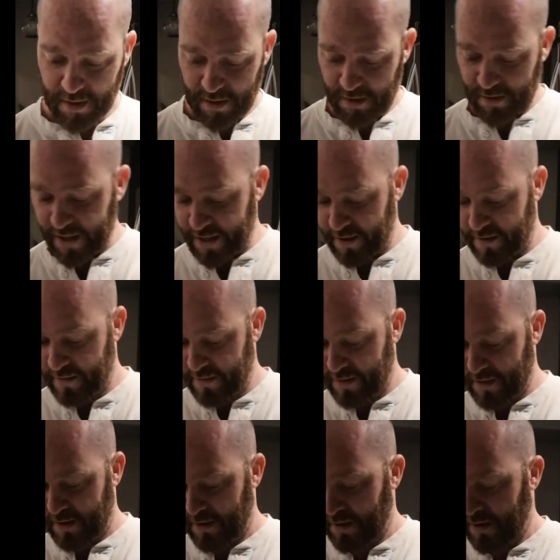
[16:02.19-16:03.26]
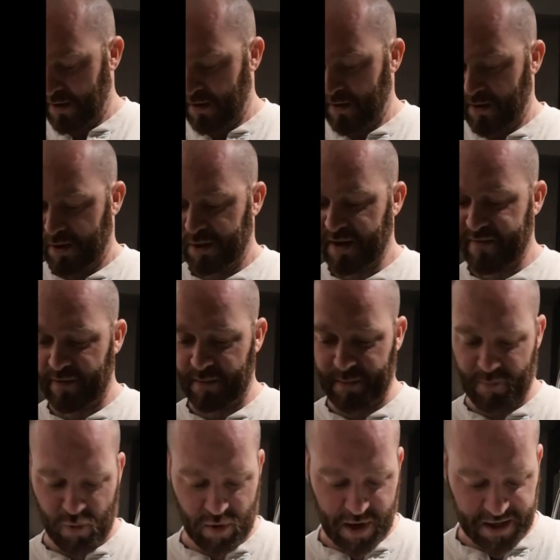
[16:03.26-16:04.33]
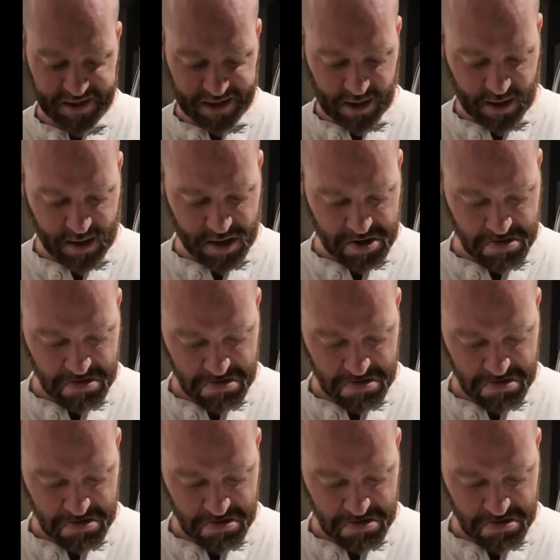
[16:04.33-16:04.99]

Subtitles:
All right. I have a little bit more ice here.